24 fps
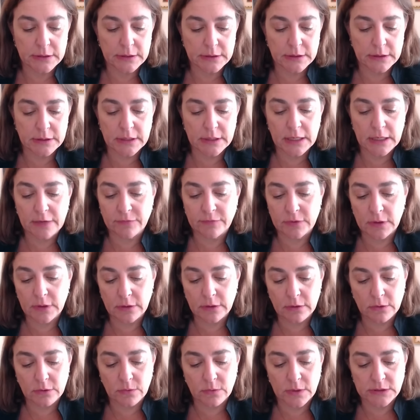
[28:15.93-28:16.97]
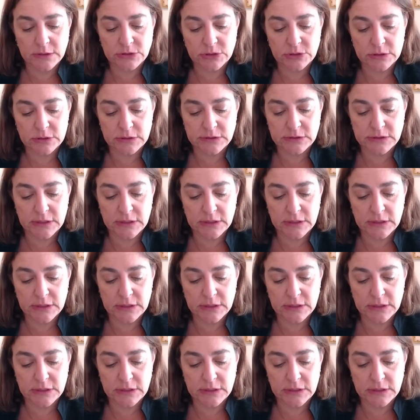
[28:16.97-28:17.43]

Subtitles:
And then they have another question,